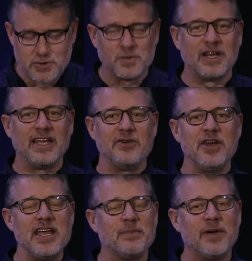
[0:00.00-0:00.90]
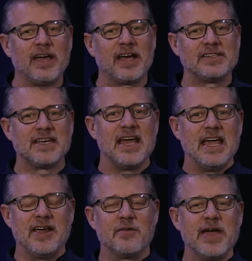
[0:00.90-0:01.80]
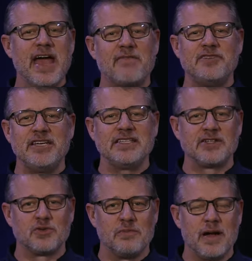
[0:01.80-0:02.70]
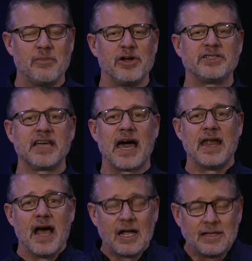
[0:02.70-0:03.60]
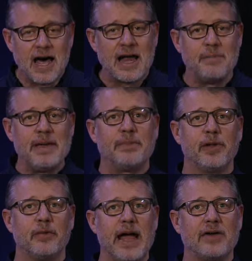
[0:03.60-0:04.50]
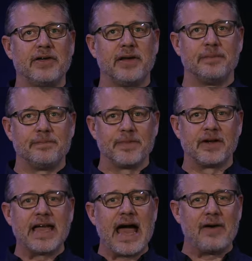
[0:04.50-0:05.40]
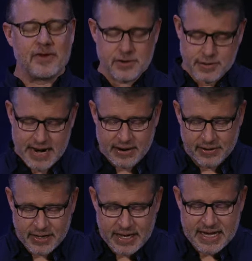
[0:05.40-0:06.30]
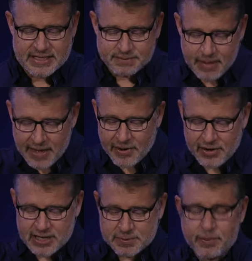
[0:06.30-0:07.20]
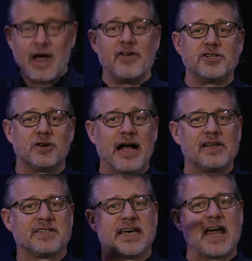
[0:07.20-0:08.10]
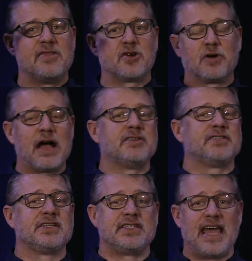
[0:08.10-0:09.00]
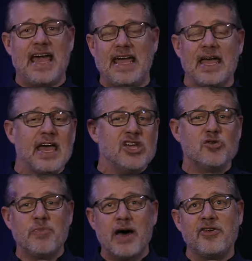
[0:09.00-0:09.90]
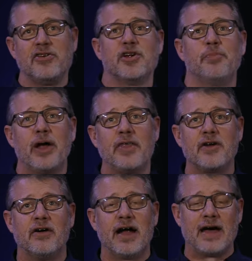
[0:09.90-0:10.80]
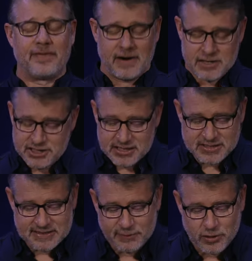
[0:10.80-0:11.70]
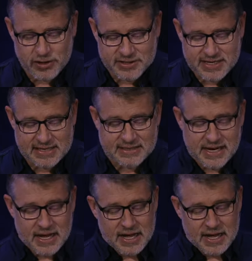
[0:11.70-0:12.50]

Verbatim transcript: is really unique because here we have Jesus, remember, he's got a lot of people around him. They're gathered around. His mother and his brothers are outside, and the crowd says, Hey, your mother and your brother are out there. And Jesus, of course, says,